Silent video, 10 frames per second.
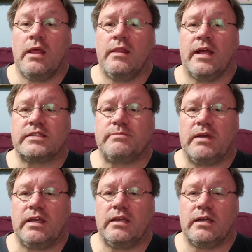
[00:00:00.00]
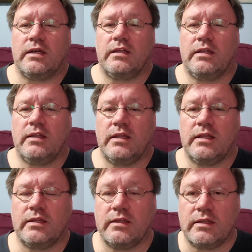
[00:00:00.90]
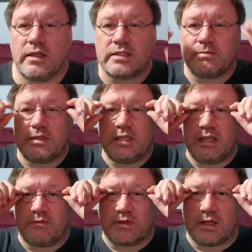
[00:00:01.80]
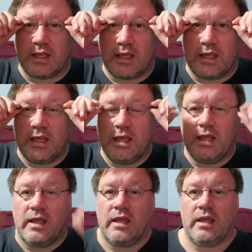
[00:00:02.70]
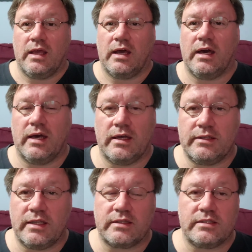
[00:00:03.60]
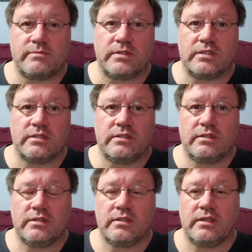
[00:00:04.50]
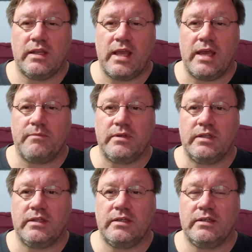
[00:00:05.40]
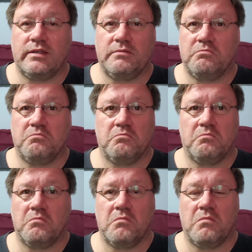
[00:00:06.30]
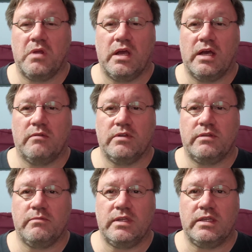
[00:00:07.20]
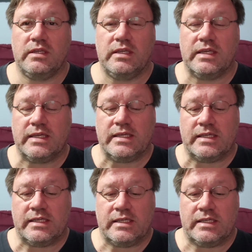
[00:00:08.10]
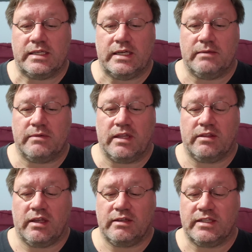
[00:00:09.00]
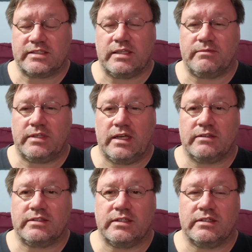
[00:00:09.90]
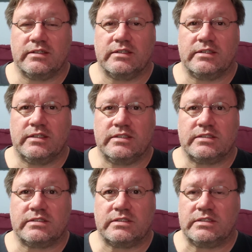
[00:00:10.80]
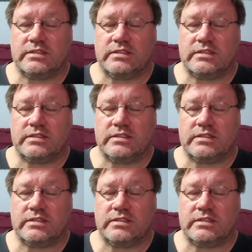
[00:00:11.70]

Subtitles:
that's my take for today. Nothing's been happening with me. But I thought I'd get something out there, and just